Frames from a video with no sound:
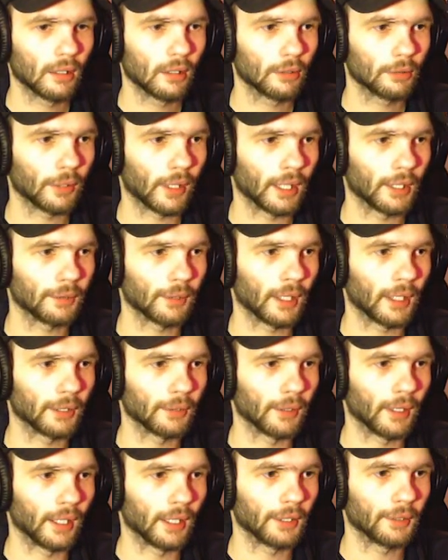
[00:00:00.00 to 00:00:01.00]
Great, great,
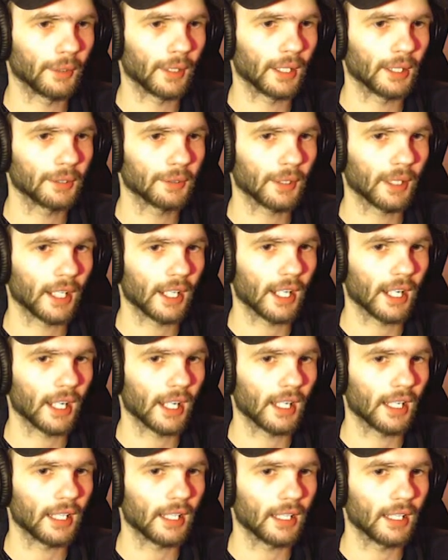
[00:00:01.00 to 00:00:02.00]
great, great,
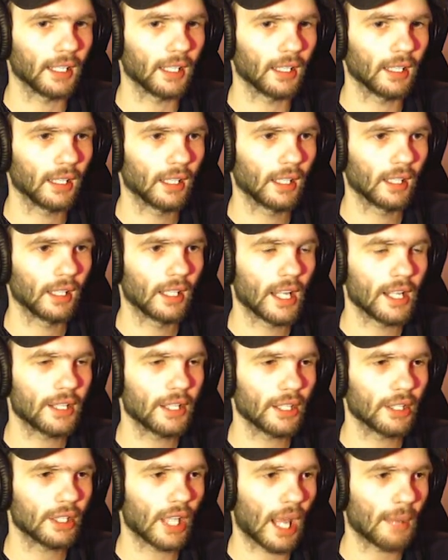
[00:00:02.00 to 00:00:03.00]
great. This
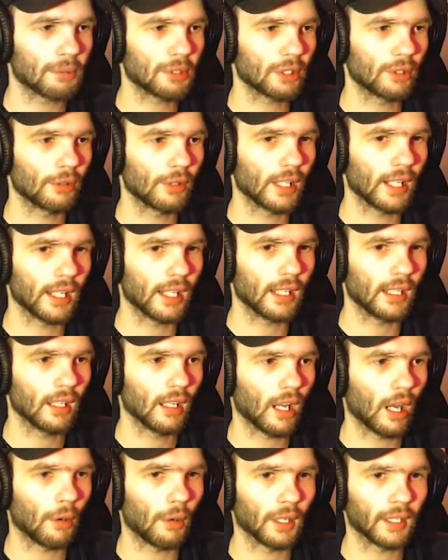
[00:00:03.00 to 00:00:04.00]
is absolutely...
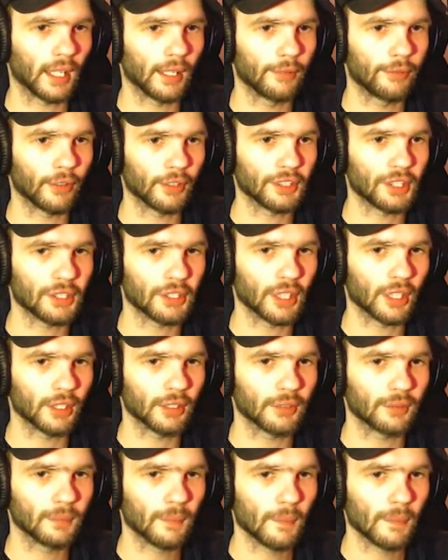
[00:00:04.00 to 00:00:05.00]
Oh, okay, Fox is
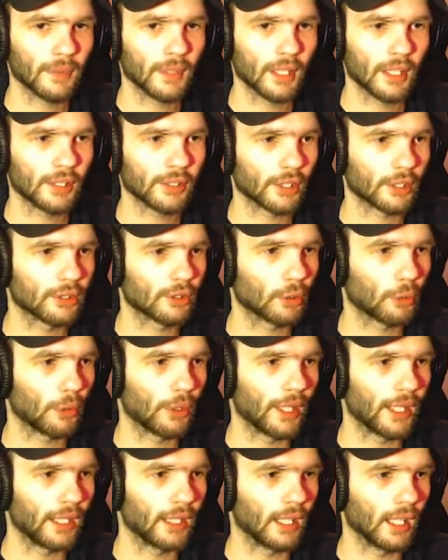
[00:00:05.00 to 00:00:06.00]
gone. It's just
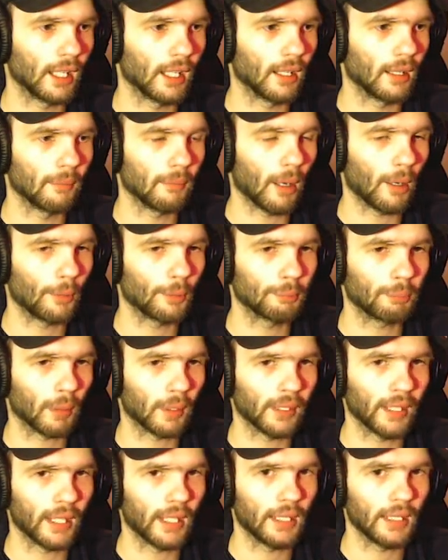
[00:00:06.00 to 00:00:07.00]
toy, uh, old
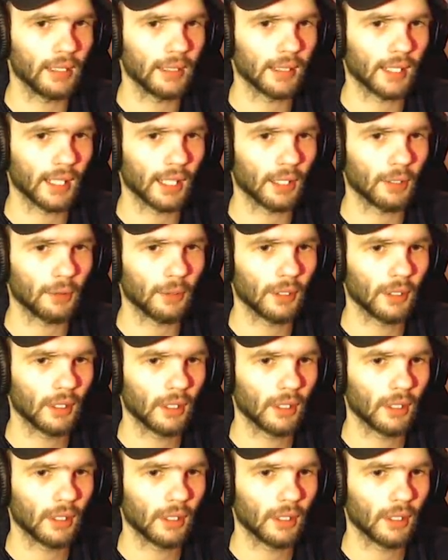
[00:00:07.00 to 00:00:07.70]
bunny now.